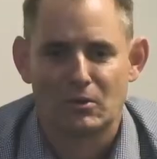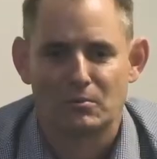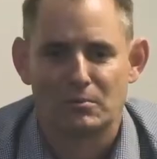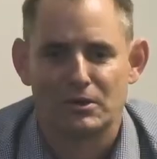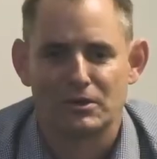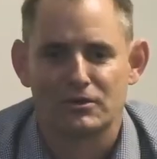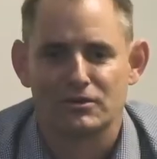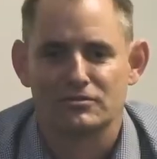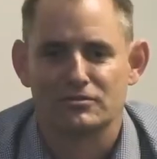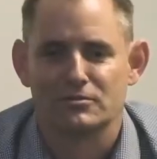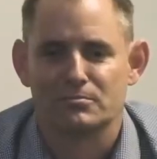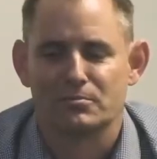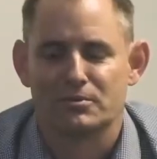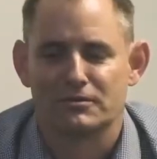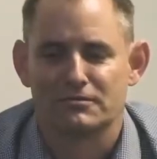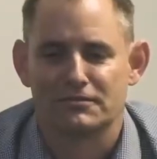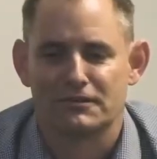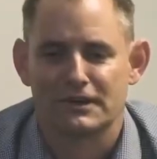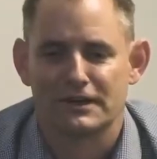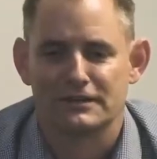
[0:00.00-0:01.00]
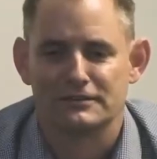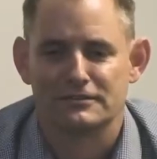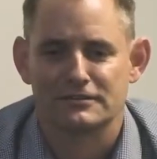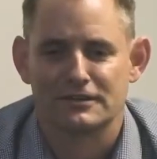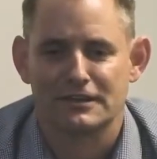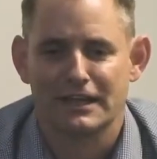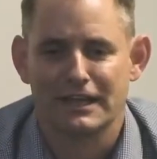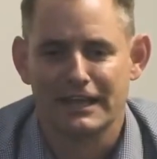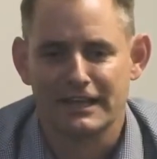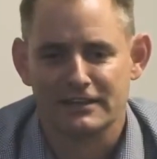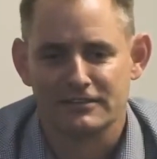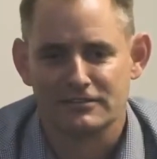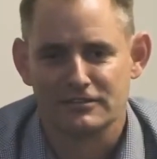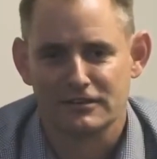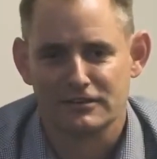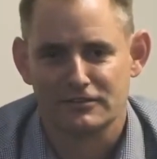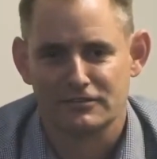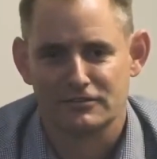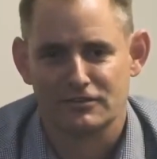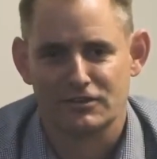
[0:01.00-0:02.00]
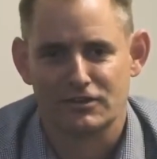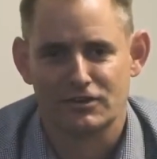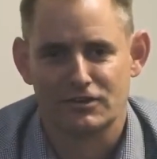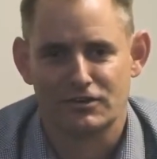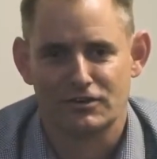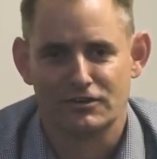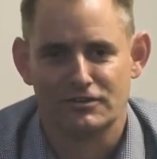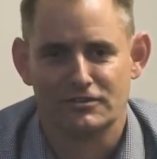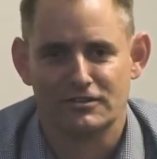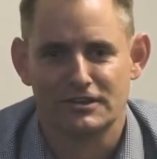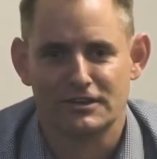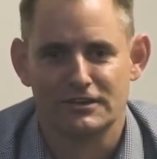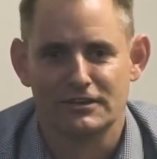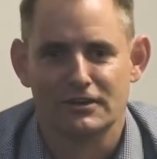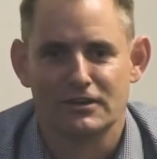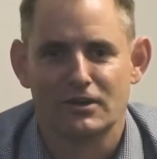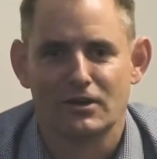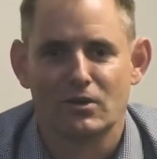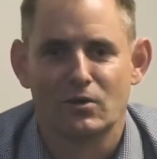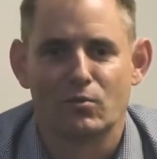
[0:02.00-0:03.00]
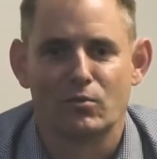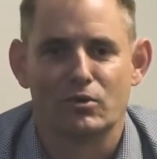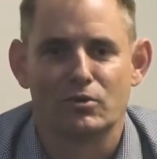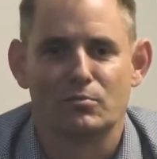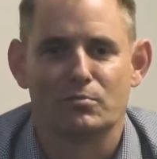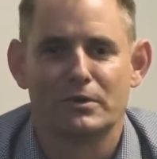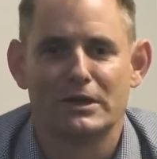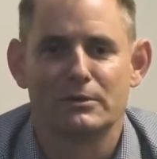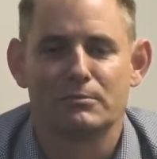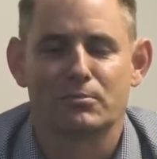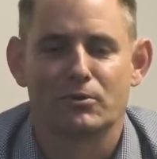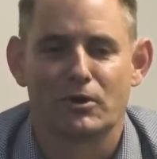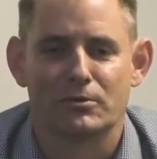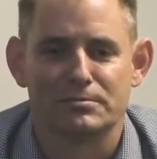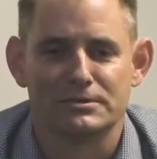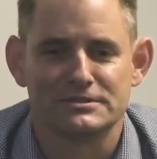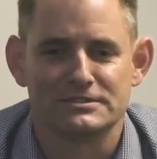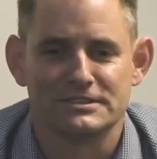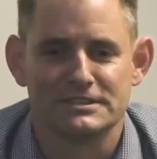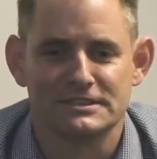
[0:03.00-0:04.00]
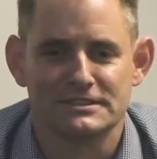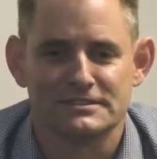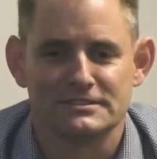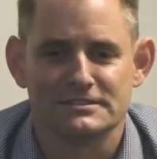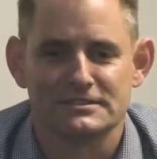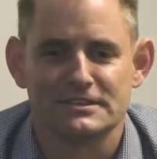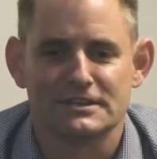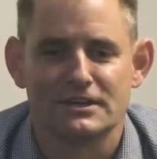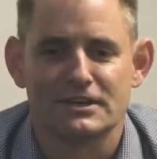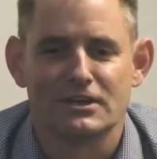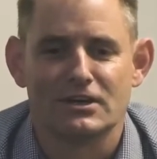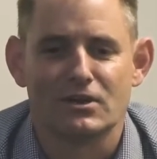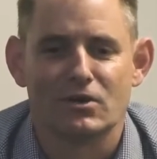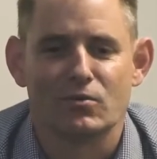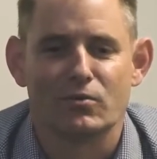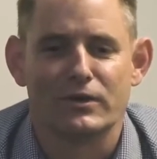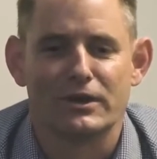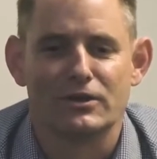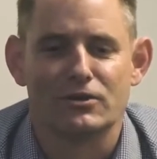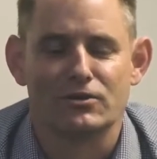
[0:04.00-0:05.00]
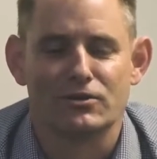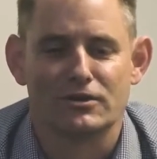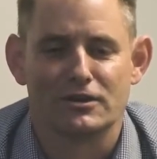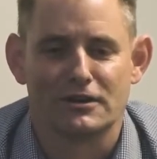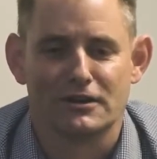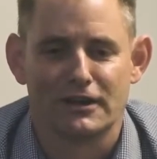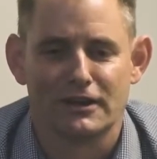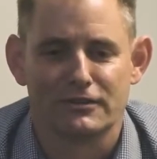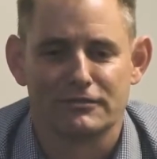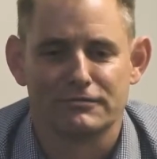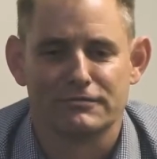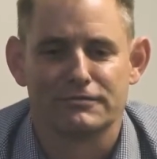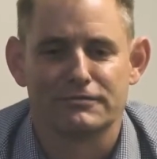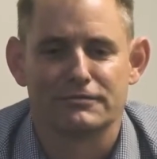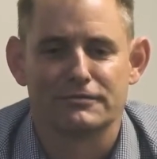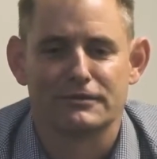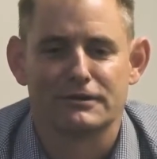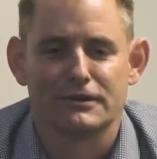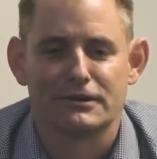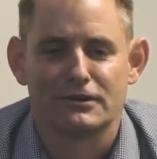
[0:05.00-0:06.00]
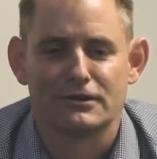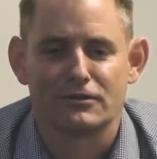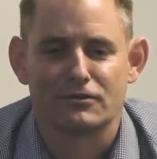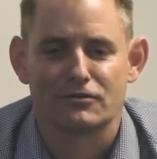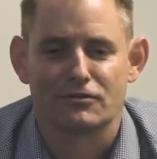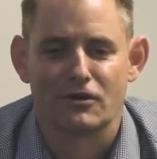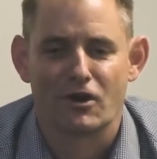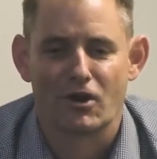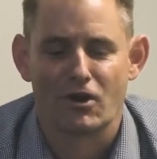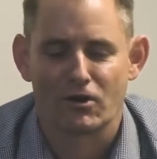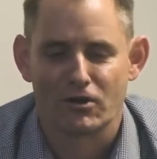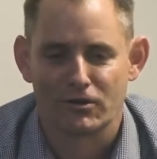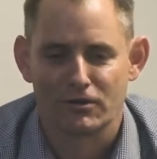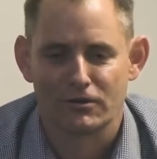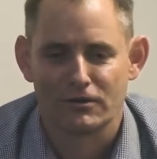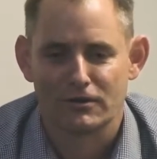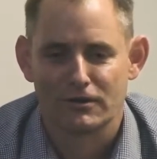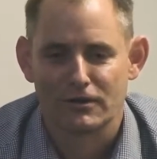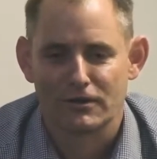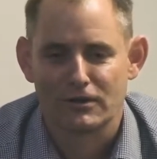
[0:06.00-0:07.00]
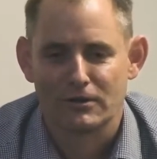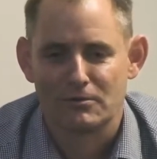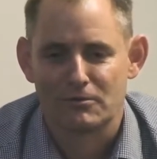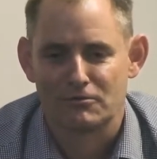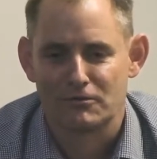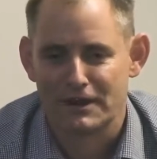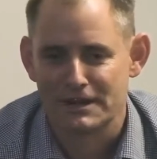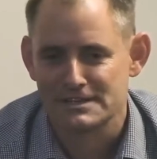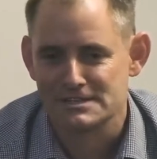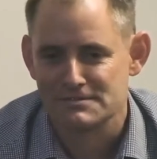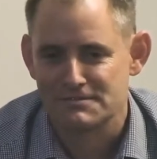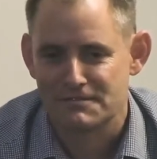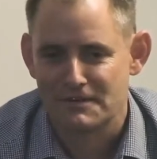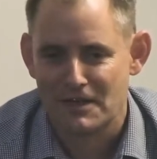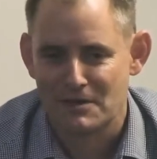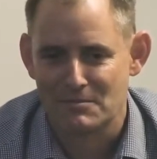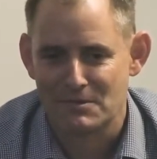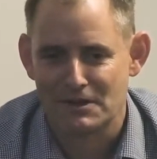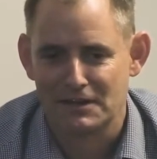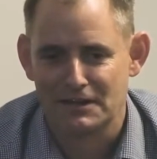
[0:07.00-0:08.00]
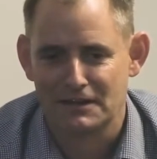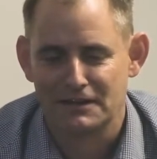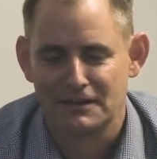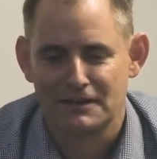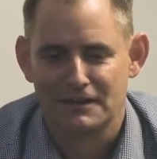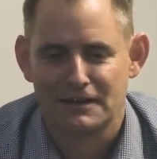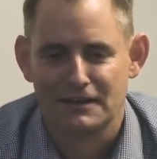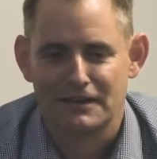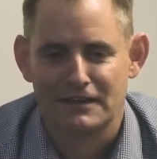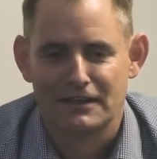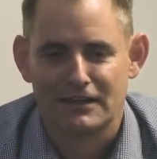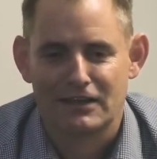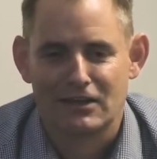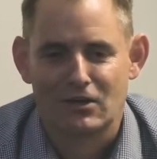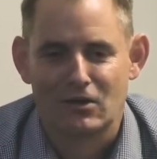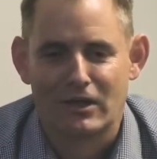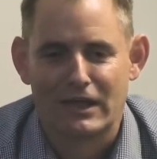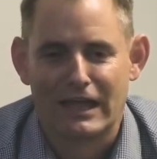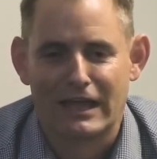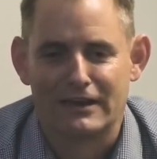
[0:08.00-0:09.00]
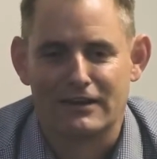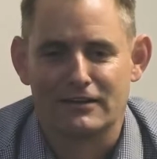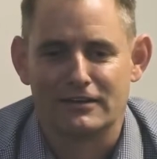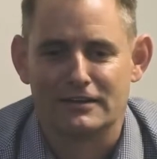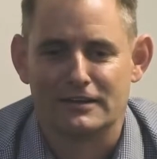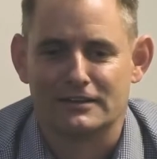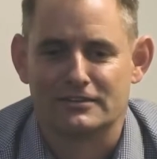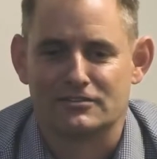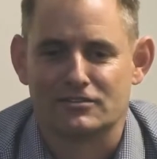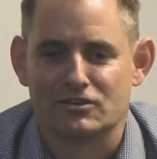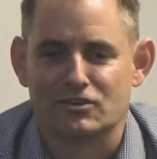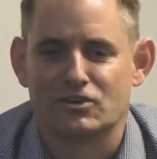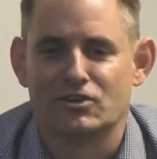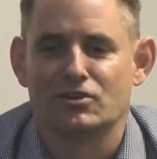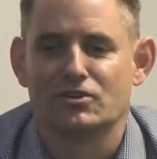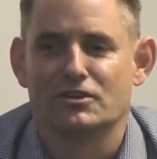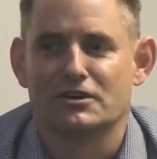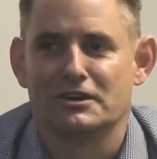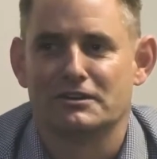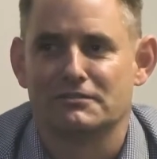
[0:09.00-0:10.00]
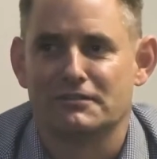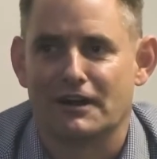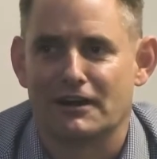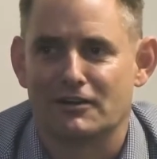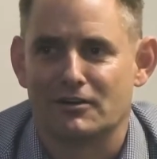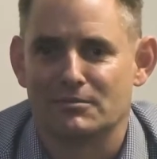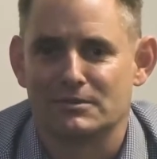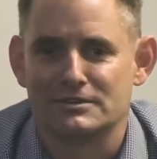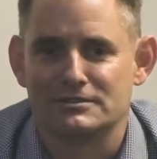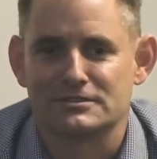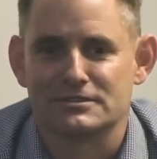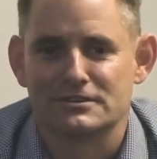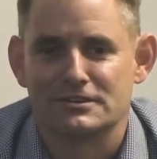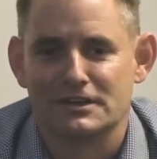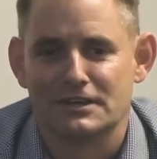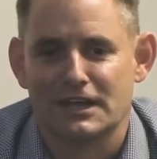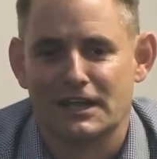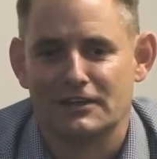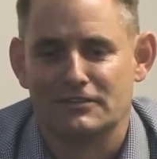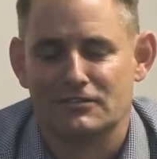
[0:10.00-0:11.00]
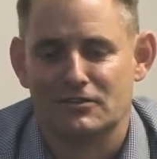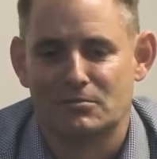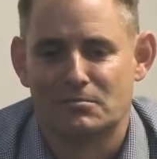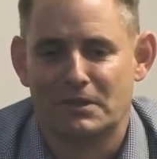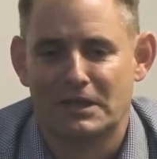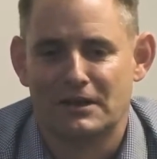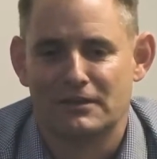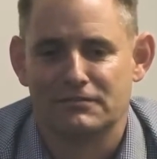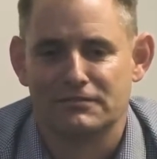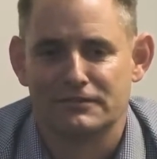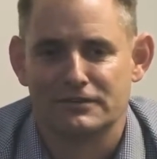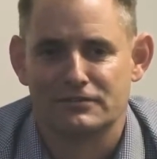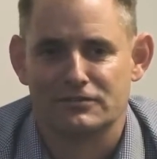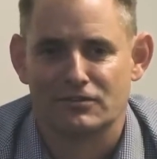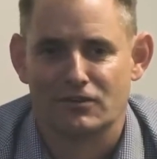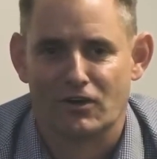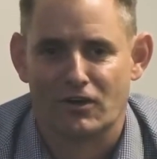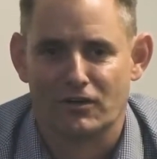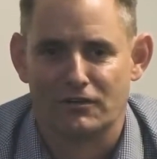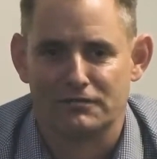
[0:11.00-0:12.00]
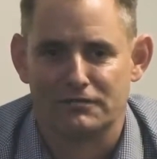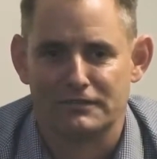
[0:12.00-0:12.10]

because it provides excellent security with big properties where you can live, grow, raise a family under a secure environment. It has the benefits of